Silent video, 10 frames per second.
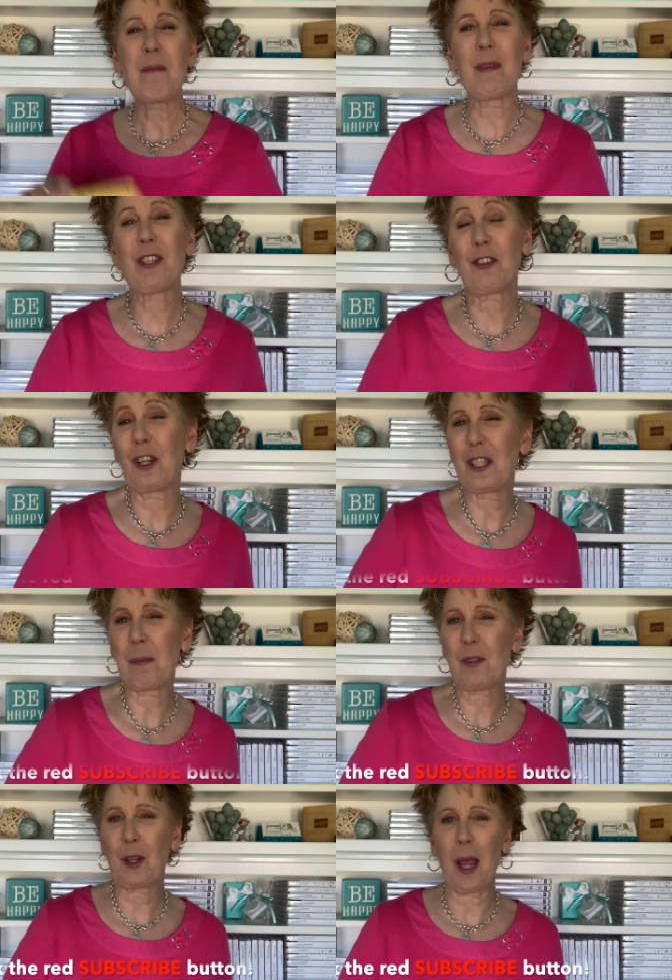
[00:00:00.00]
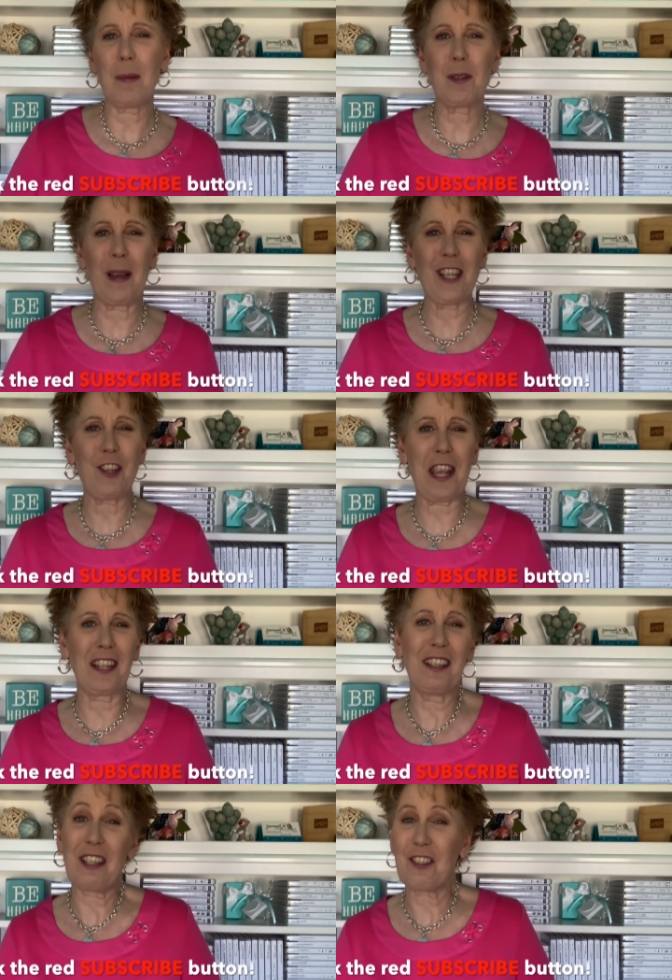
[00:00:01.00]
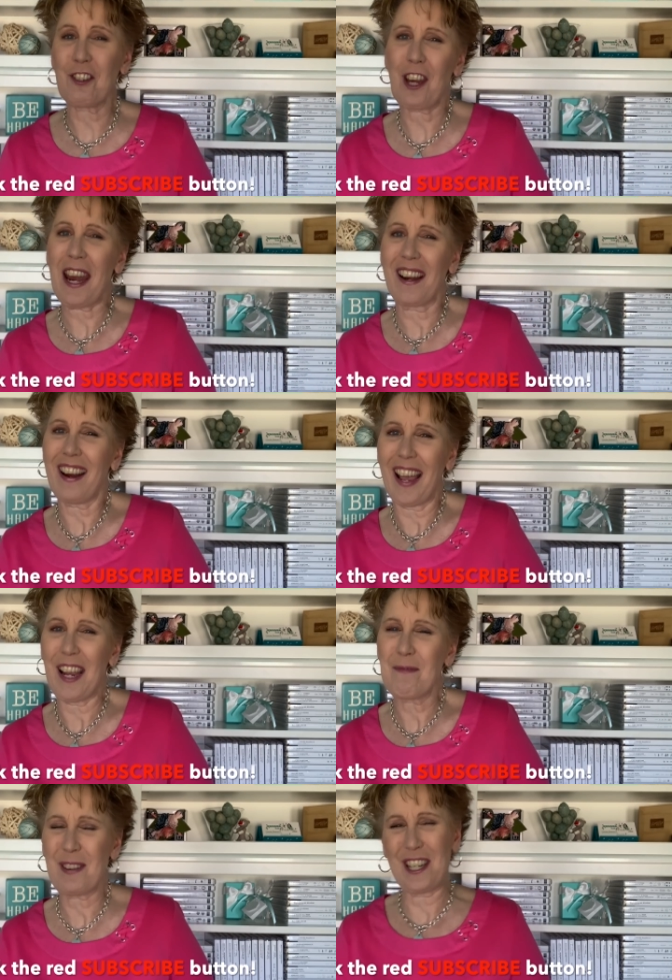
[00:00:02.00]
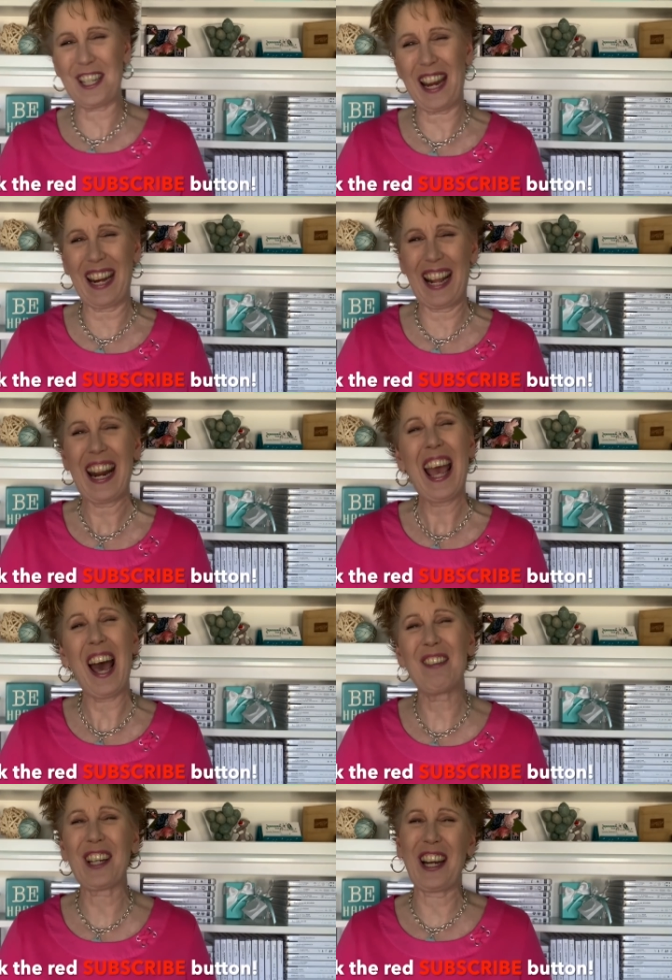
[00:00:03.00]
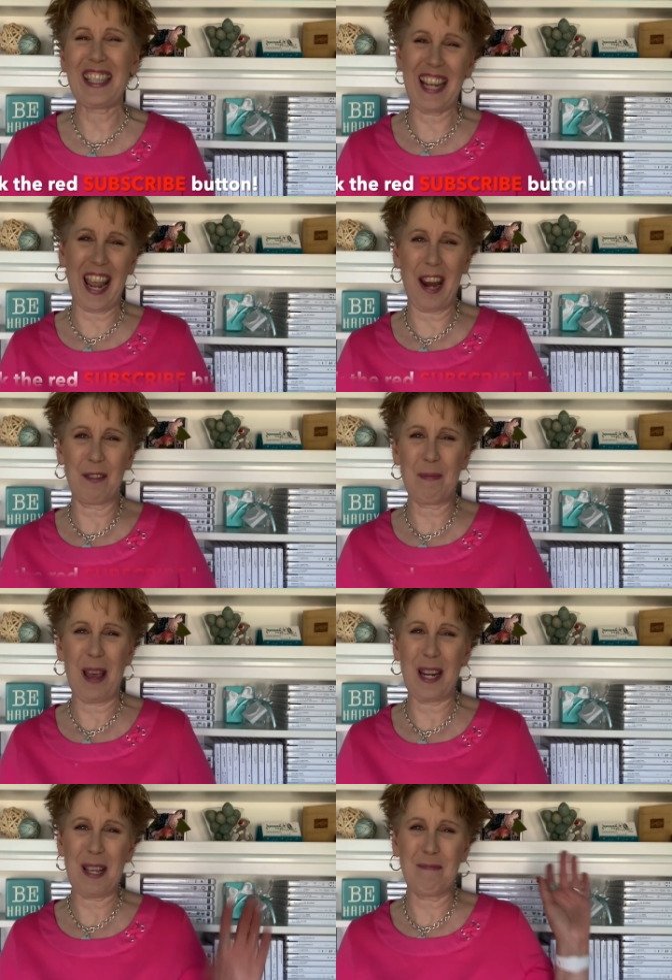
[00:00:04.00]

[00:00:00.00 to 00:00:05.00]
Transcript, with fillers: Be sure to subscribe to my channel and share. I appreciate it. Have a great day everybody.